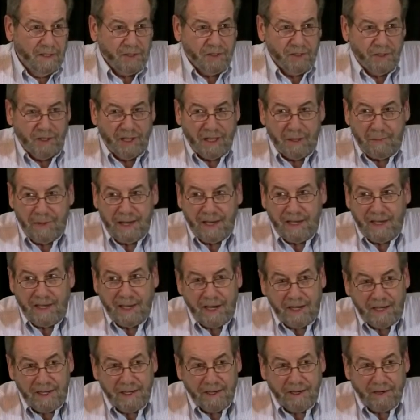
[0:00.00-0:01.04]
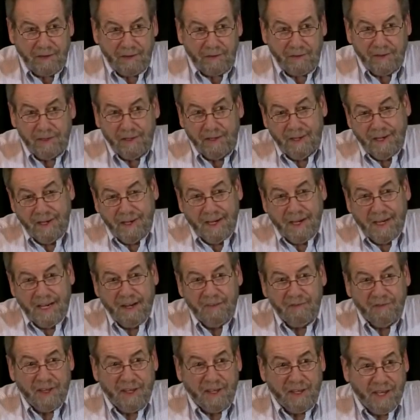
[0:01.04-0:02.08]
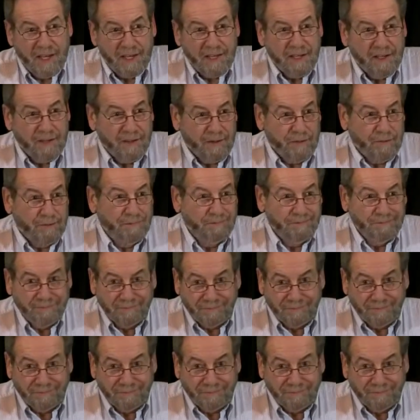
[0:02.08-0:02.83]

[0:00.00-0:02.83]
So they may get here, if they get here